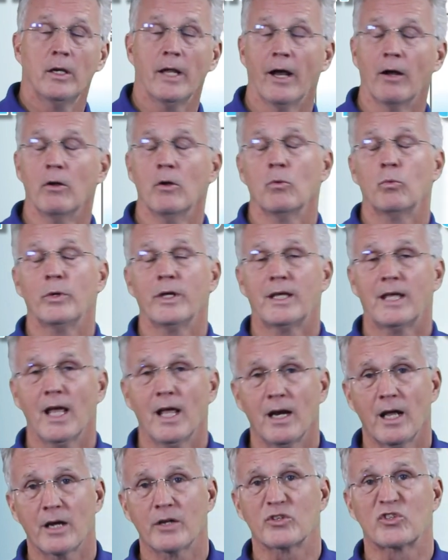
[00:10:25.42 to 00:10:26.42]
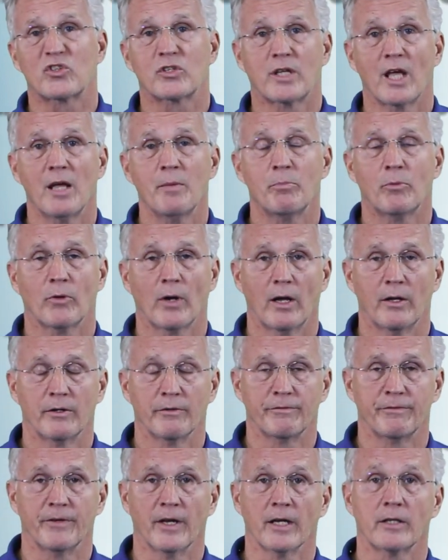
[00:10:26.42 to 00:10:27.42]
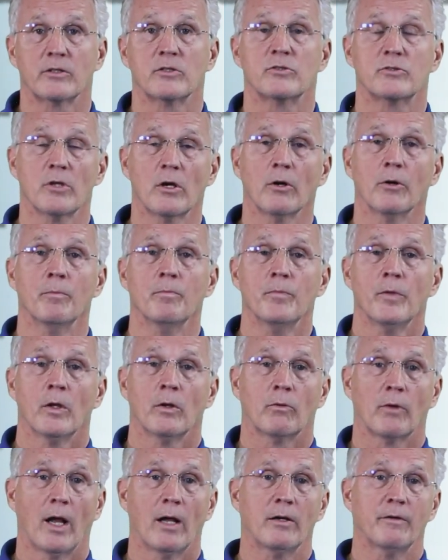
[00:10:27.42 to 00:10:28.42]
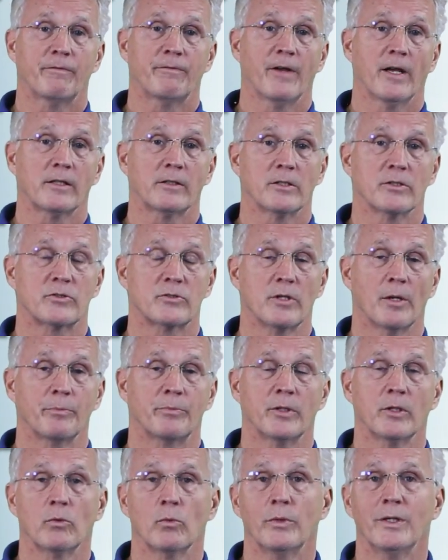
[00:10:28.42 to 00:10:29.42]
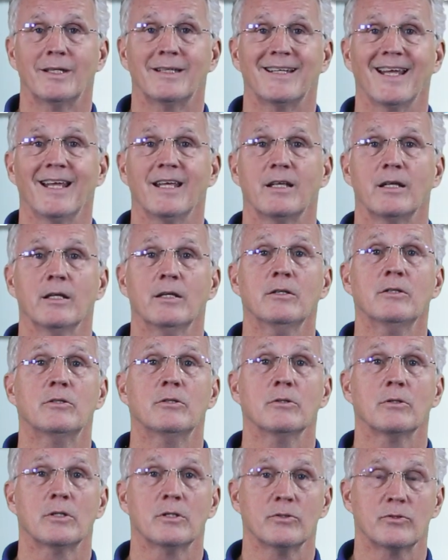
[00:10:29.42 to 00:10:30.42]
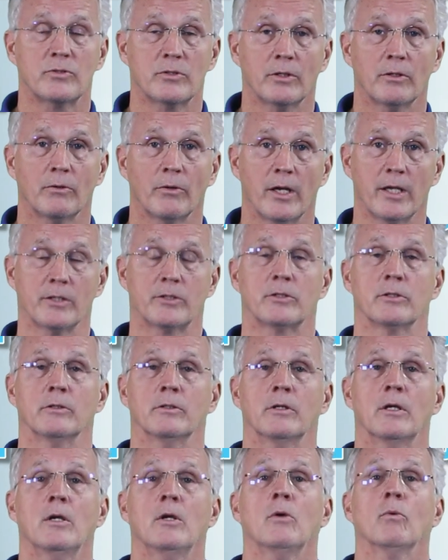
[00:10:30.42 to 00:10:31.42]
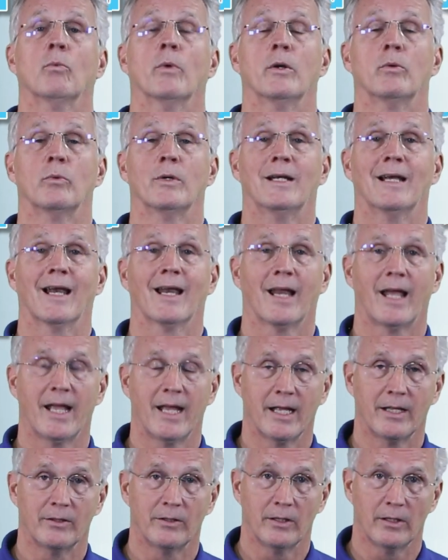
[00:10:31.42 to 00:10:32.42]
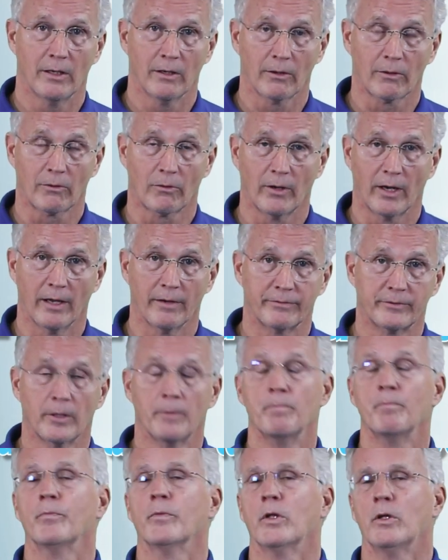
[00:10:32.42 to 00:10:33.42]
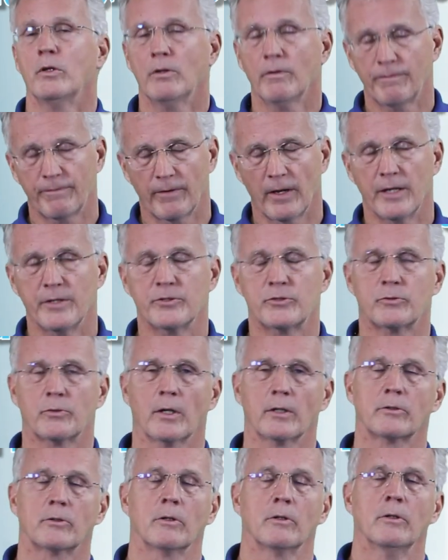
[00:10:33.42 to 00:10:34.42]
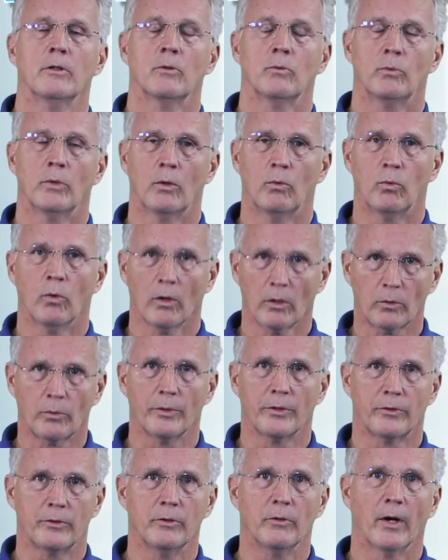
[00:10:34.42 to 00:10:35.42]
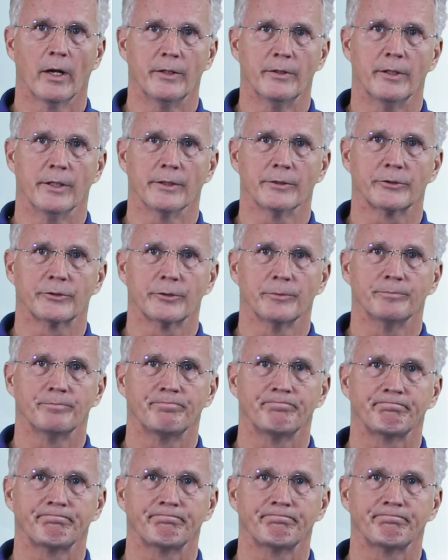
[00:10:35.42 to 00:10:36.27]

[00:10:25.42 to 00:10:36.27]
Now, we cannot escape ground effect, so ground effect is something we take into consideration when we land the aircraft. Your flight instructor will work with you on this.